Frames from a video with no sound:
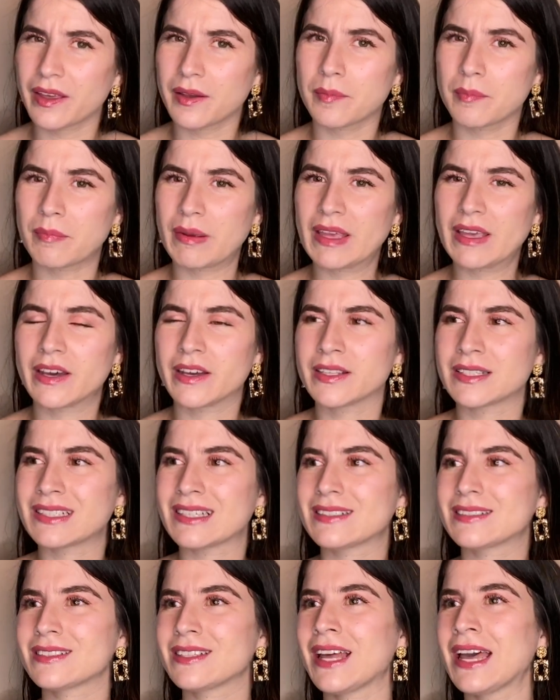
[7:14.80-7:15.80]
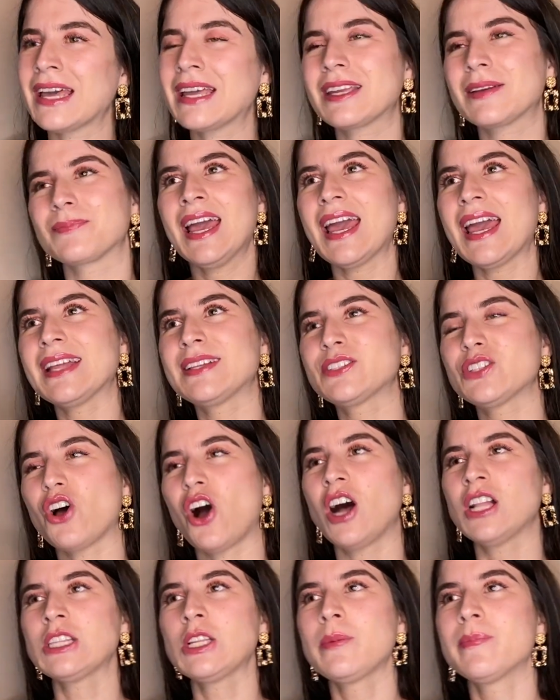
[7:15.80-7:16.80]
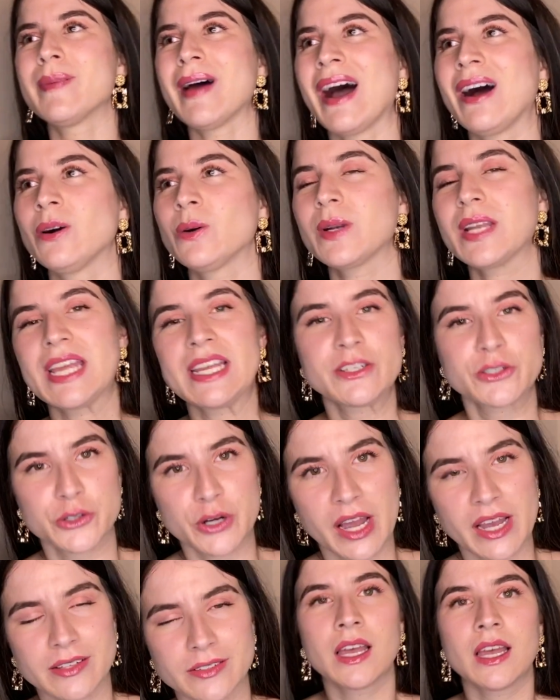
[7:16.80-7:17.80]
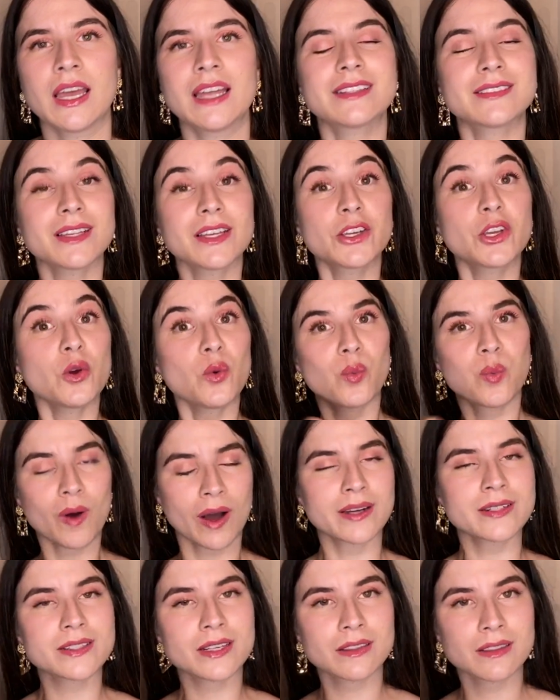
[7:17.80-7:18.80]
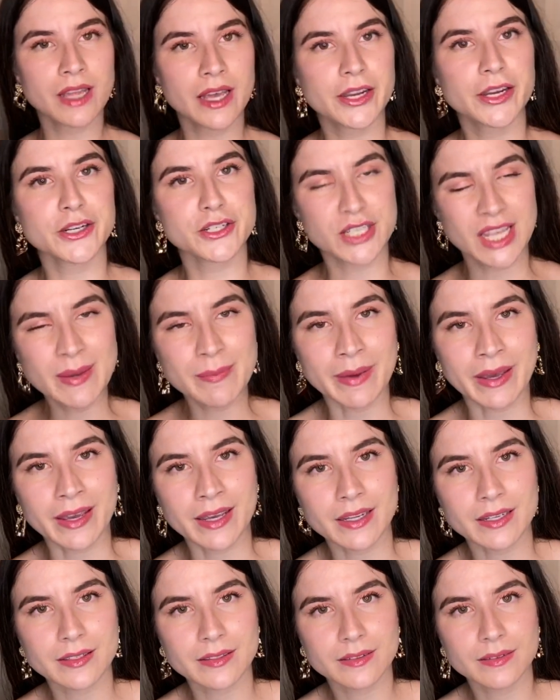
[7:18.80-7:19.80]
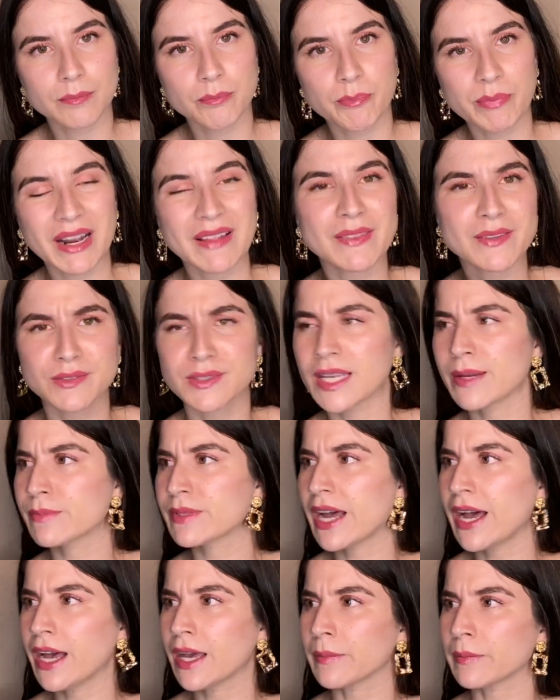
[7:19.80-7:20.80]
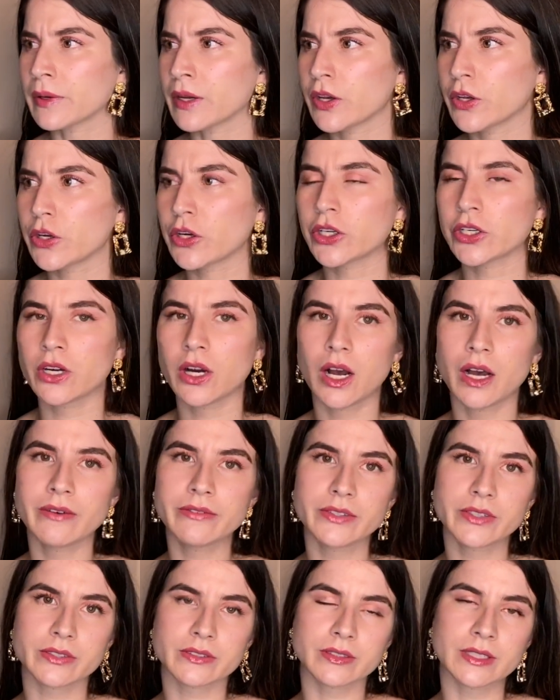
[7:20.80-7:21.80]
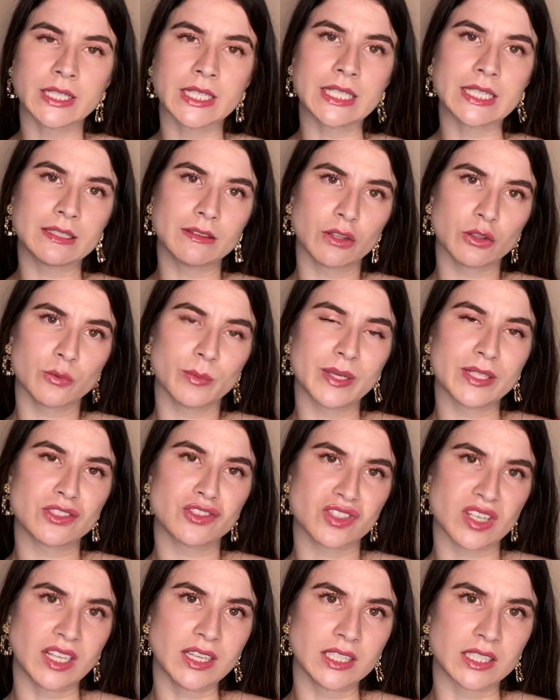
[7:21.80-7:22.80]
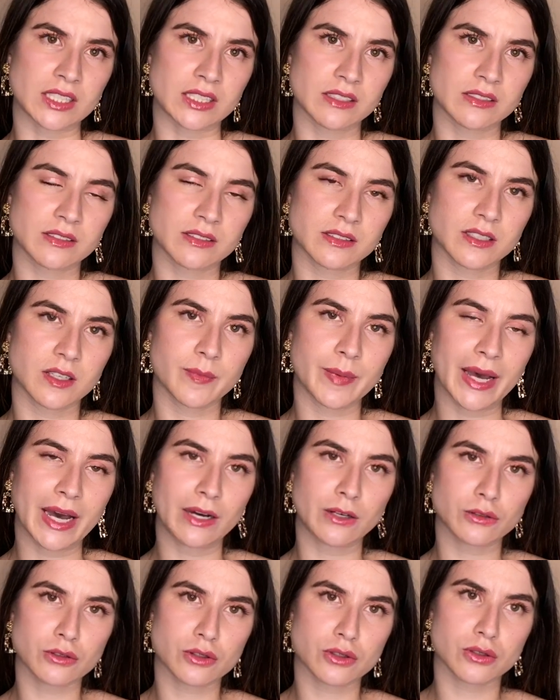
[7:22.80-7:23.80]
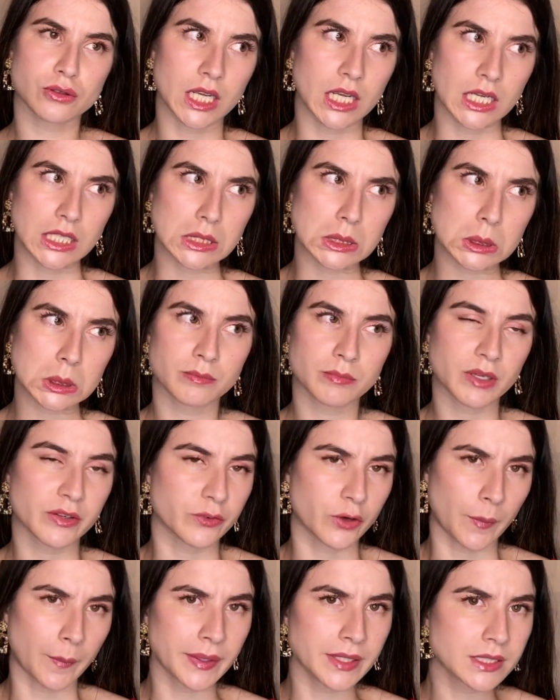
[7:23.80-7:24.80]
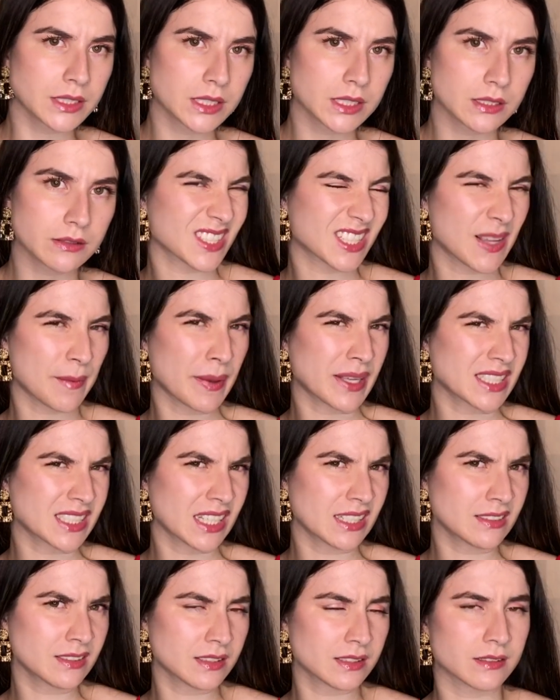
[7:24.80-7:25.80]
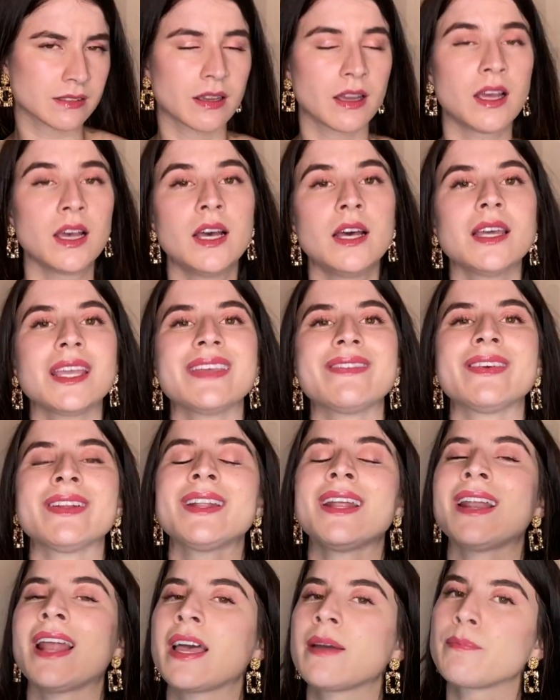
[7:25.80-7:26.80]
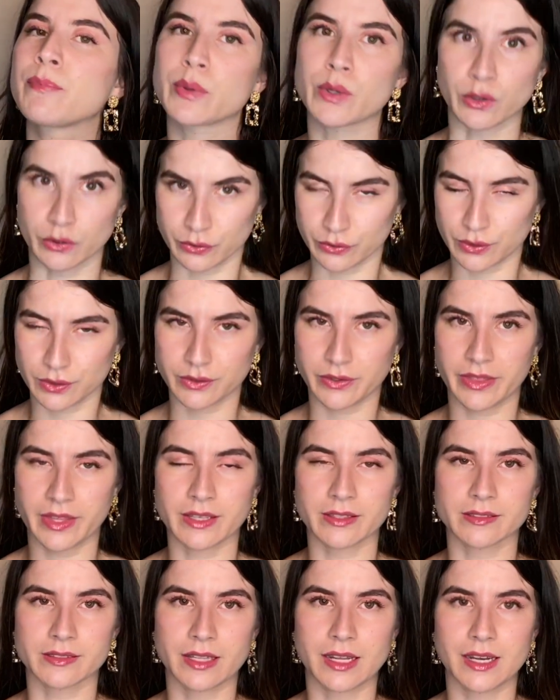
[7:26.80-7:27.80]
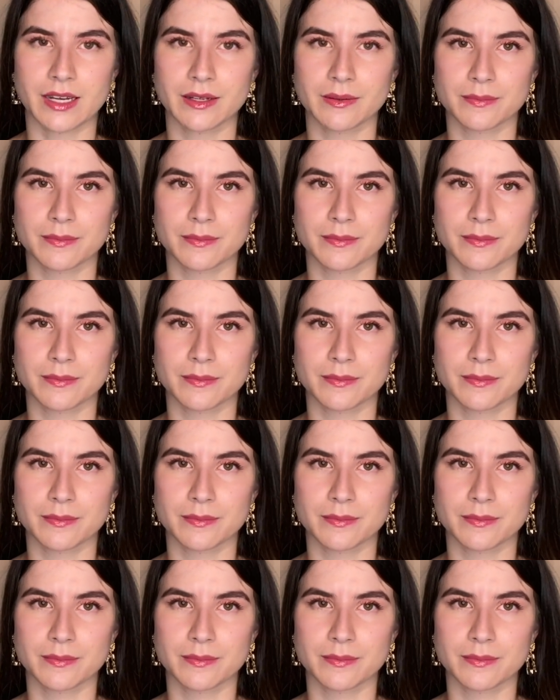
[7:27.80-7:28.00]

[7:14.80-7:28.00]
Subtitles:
Because it's like, it's all about interest. It's like you want to like your teammate, but at the same time, you're obviously a little bit jealous about his performance. Does that make sense? Even Alain Prost thinks that.